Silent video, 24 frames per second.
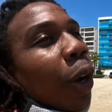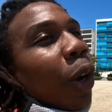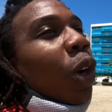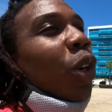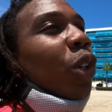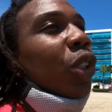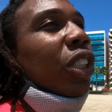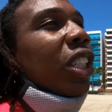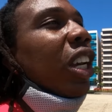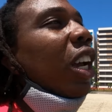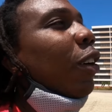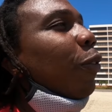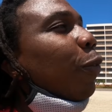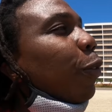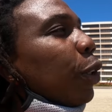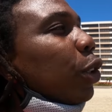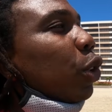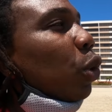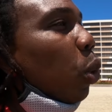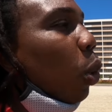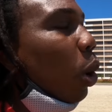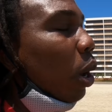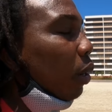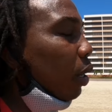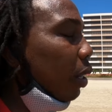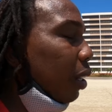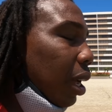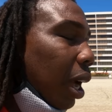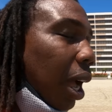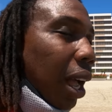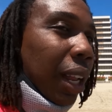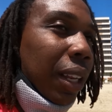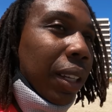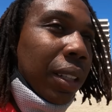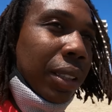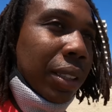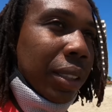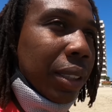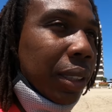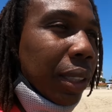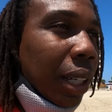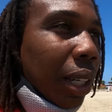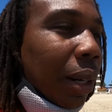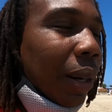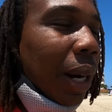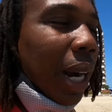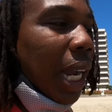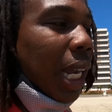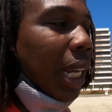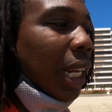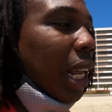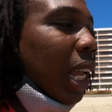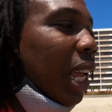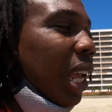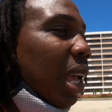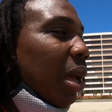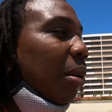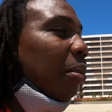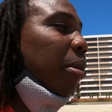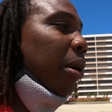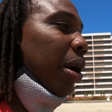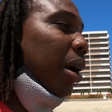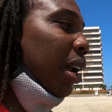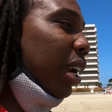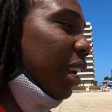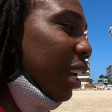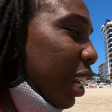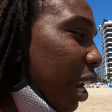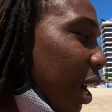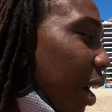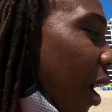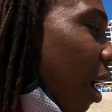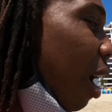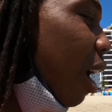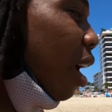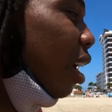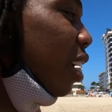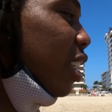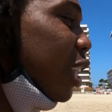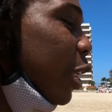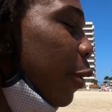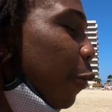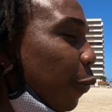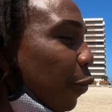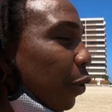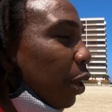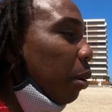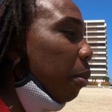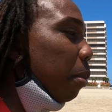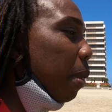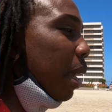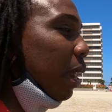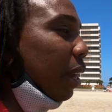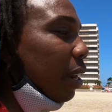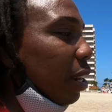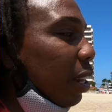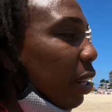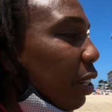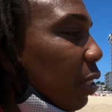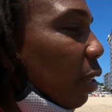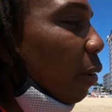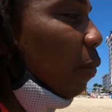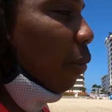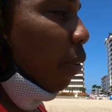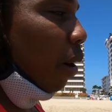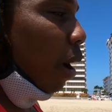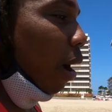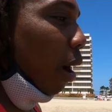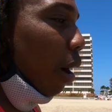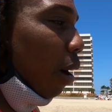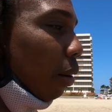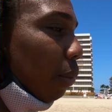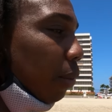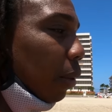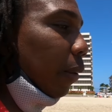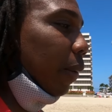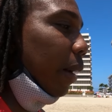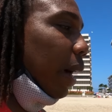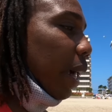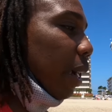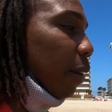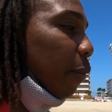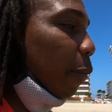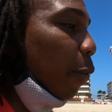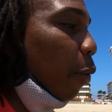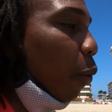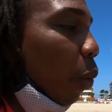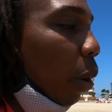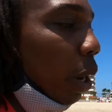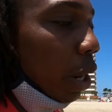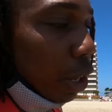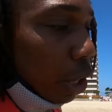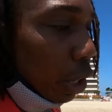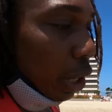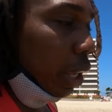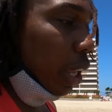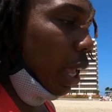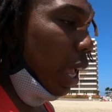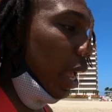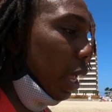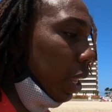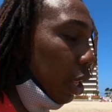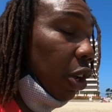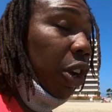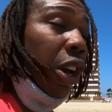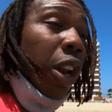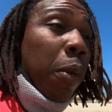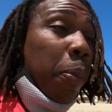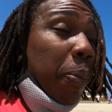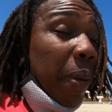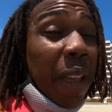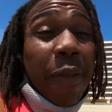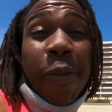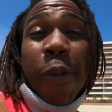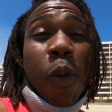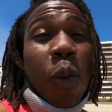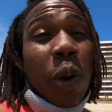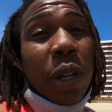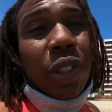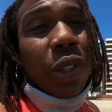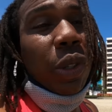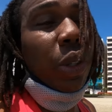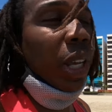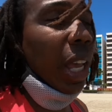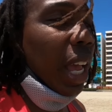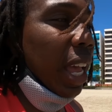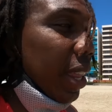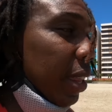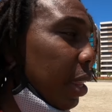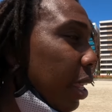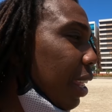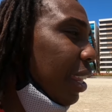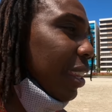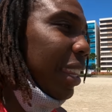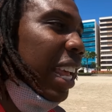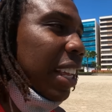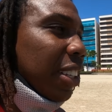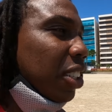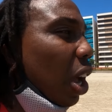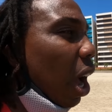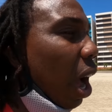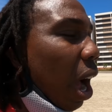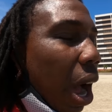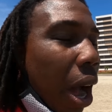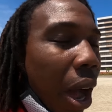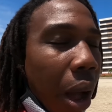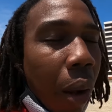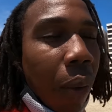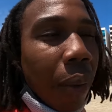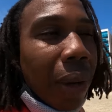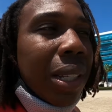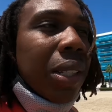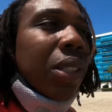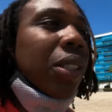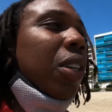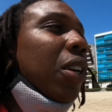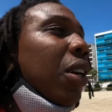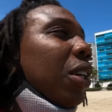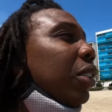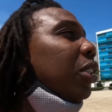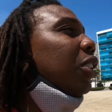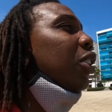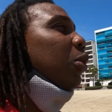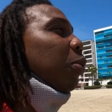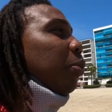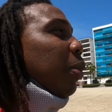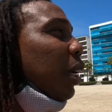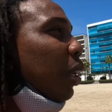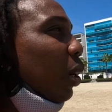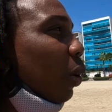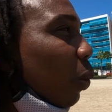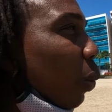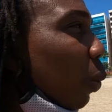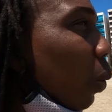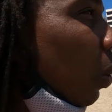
a hotel for $20, all right? But there are different amenities involved, all right, for what you get. You're gonna pay for what you get. That's always going to be the